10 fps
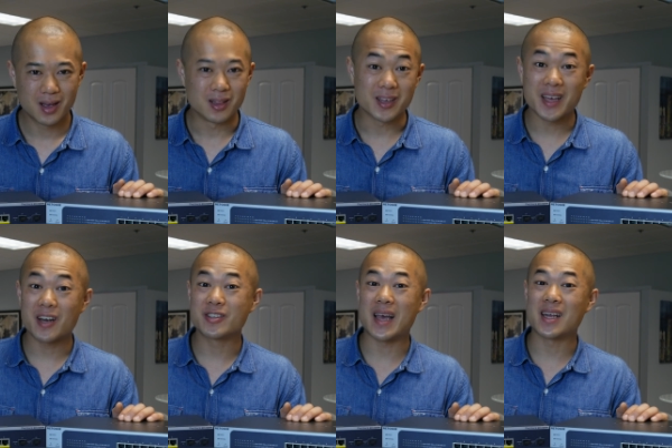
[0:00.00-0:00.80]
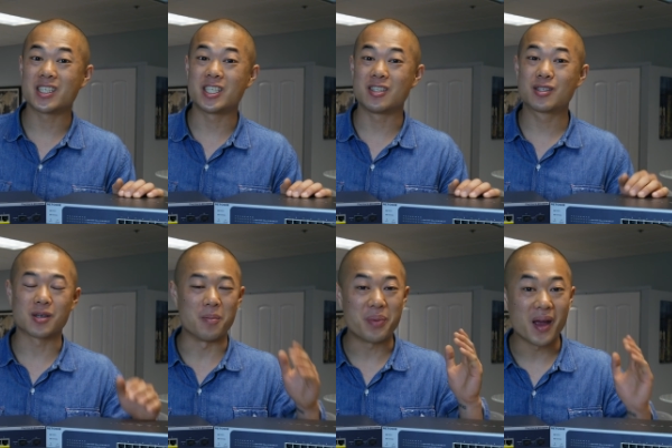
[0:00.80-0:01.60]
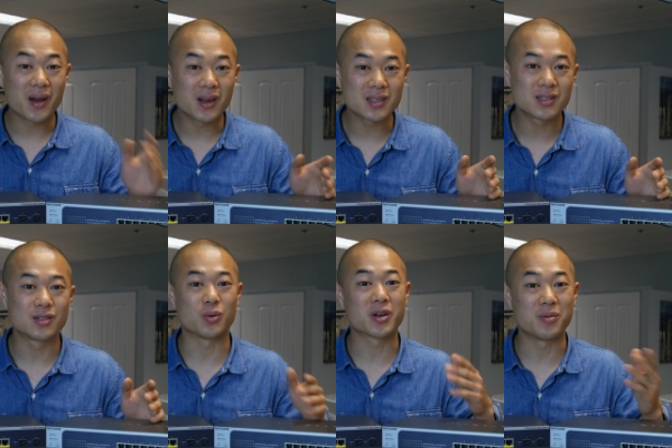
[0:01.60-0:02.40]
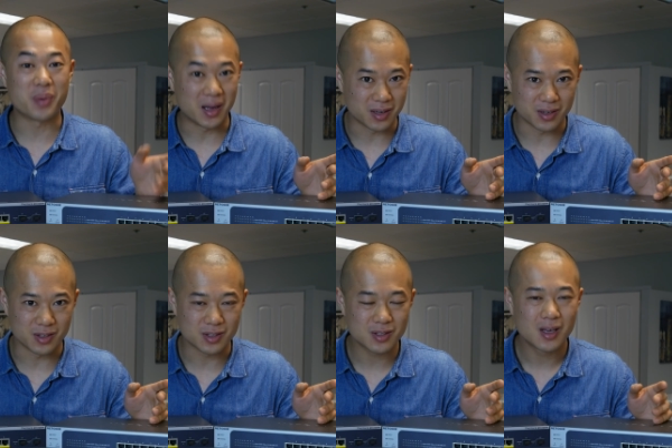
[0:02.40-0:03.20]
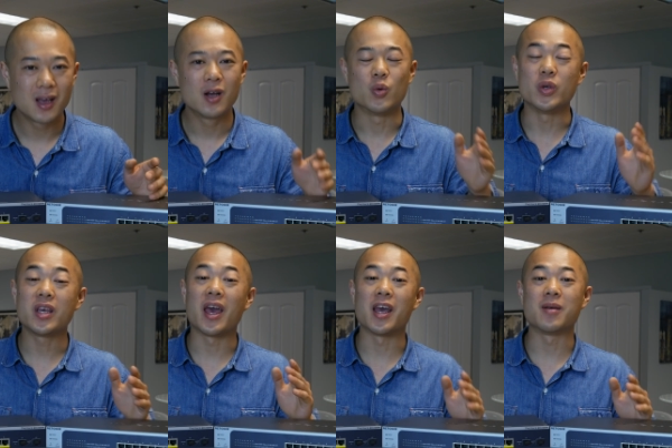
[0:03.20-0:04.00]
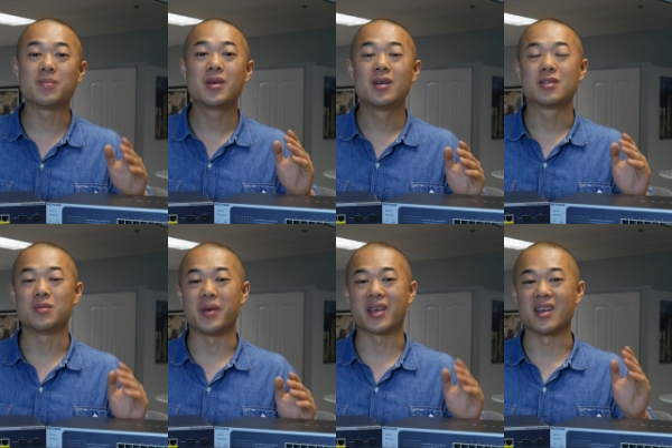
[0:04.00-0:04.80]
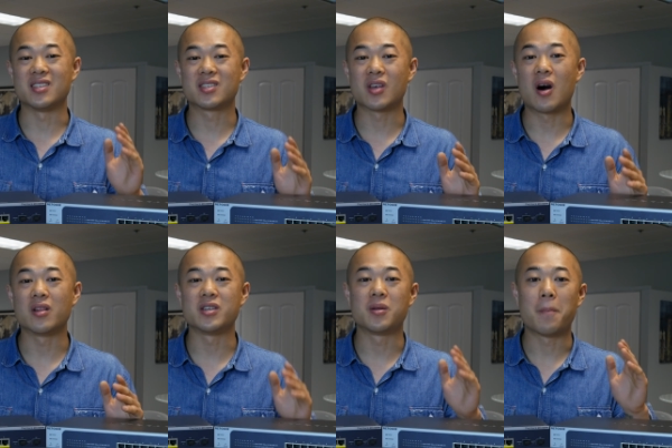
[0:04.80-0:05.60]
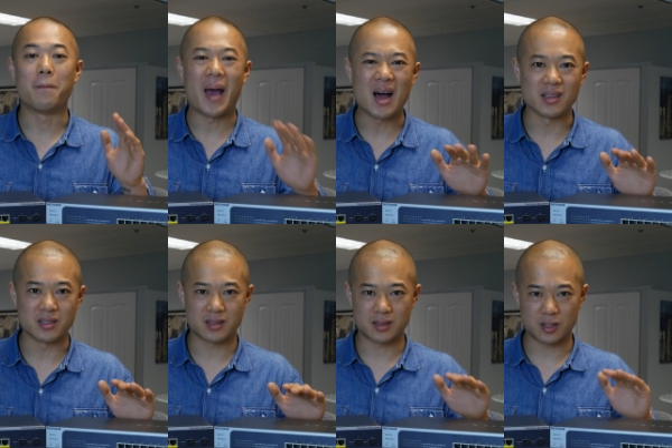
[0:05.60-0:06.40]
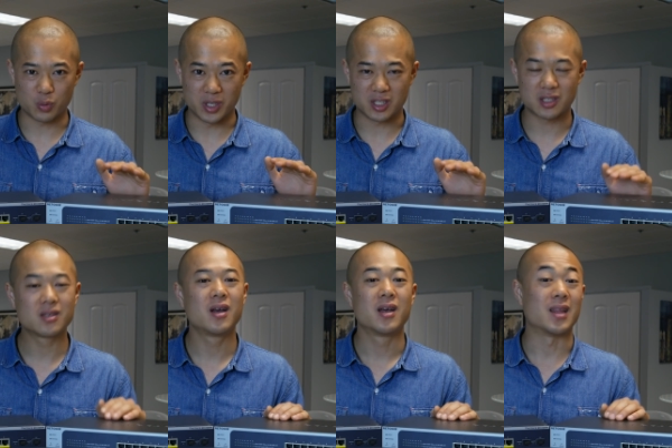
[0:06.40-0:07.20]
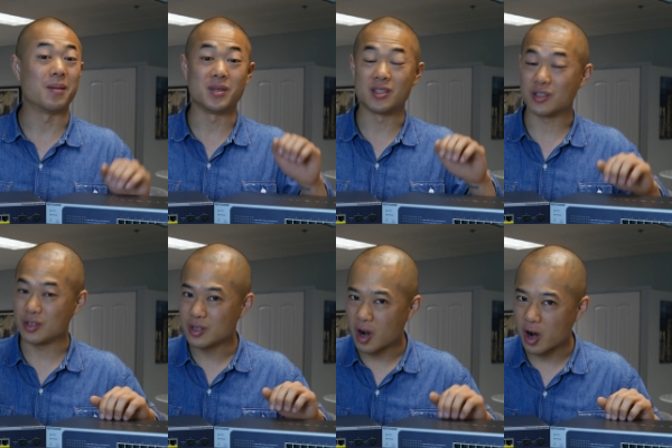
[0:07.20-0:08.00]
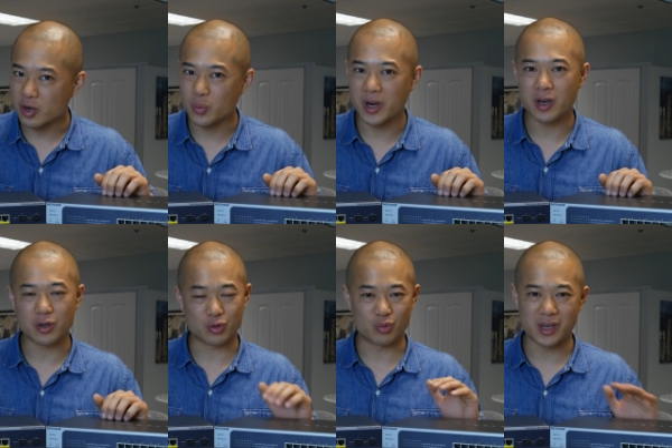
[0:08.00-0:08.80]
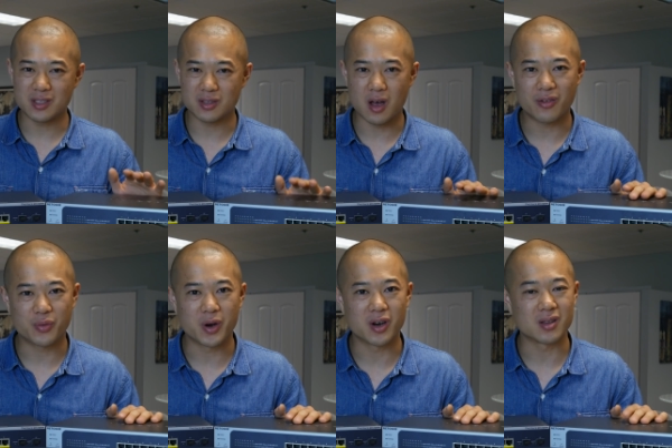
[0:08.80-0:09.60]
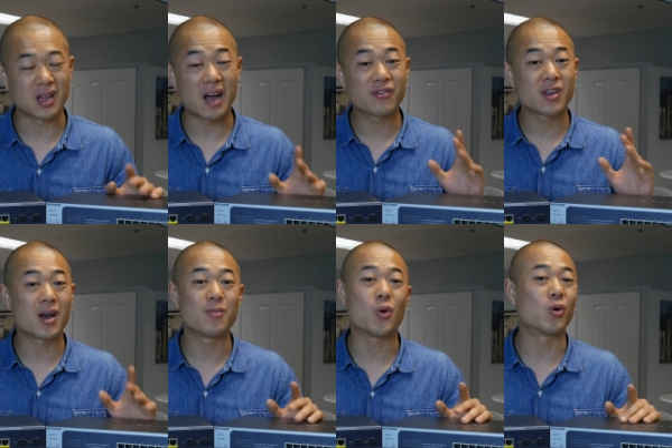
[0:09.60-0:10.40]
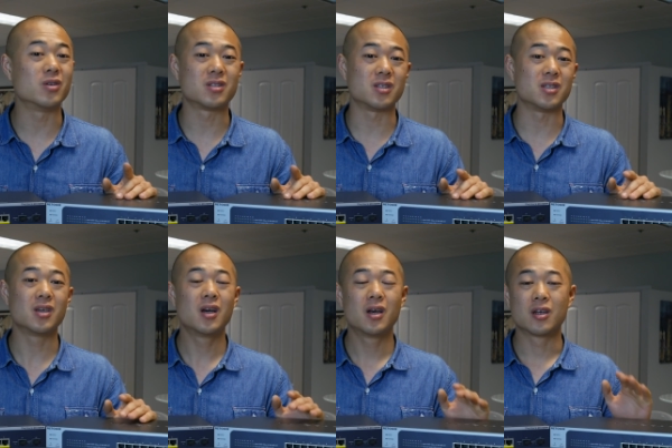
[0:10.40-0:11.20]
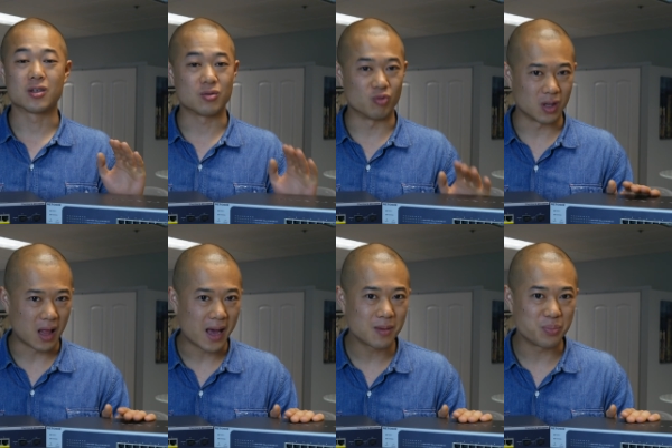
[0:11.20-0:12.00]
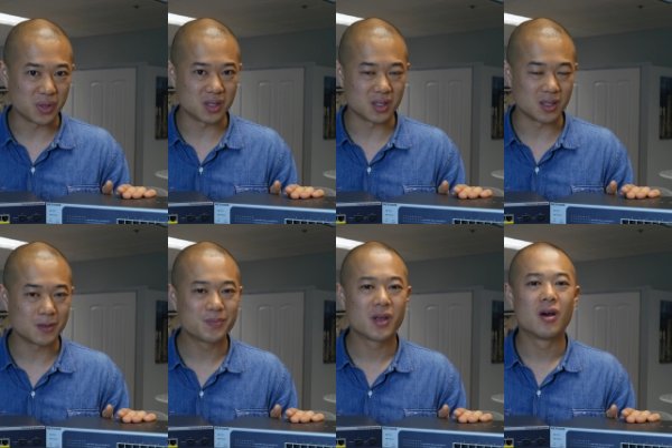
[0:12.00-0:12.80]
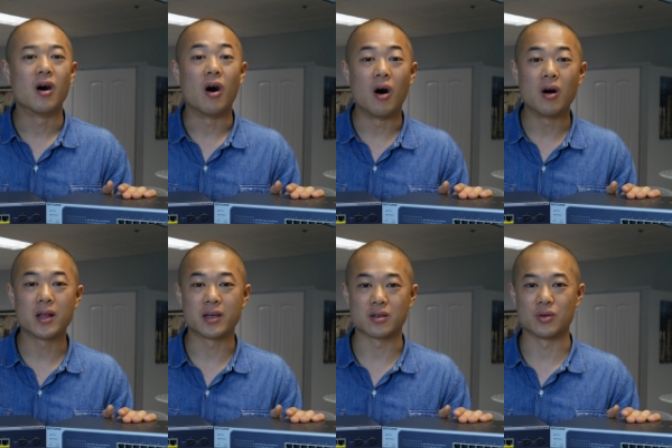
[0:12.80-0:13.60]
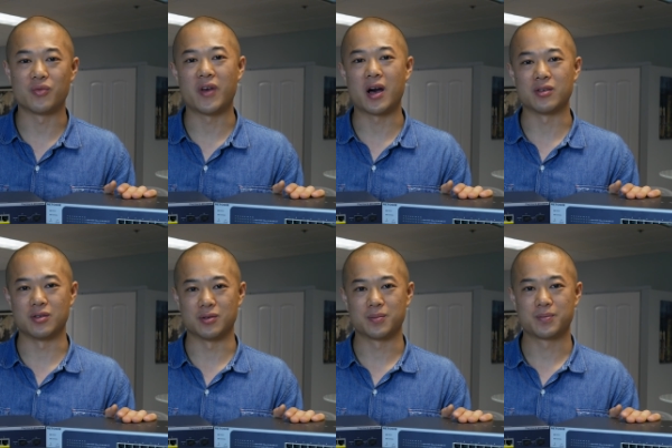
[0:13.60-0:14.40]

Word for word: look at our data sheets, compare us to our competitors. We aim to make a solid, balanced switch. That means good hardware, great software, lifetime warranty, reliability, all at a good value.